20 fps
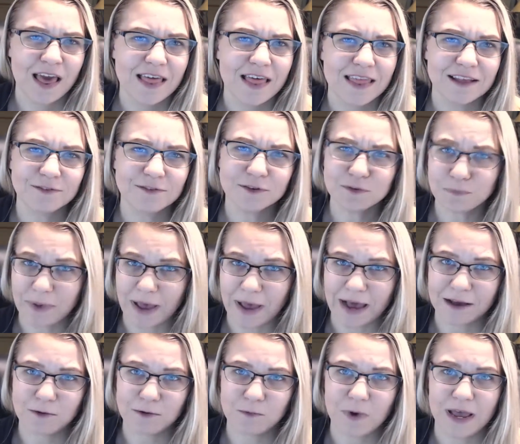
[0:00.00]
This was
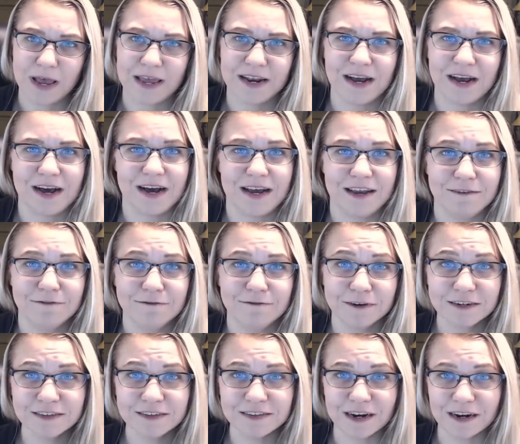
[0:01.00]
back when I
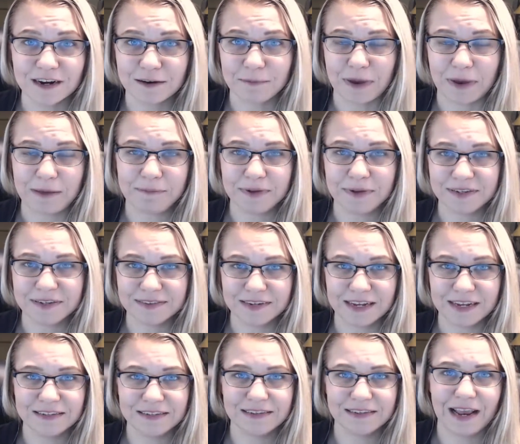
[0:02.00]
first started my
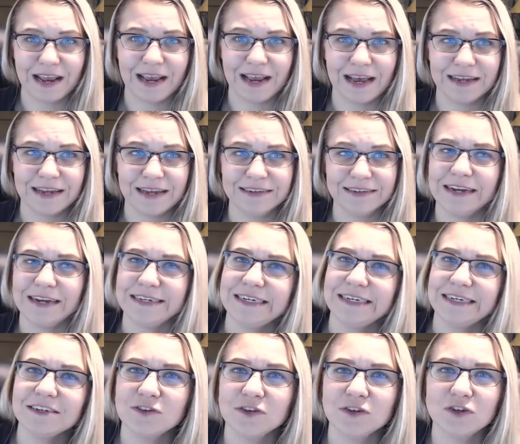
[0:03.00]
business, and I
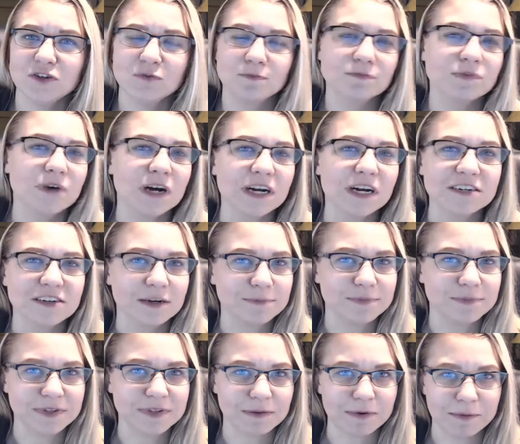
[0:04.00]
needed to brush up
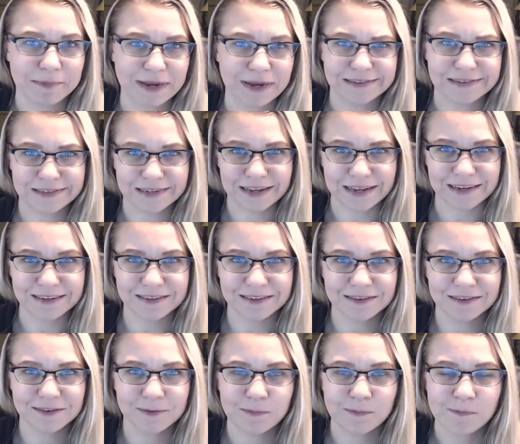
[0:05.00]
some of my skills.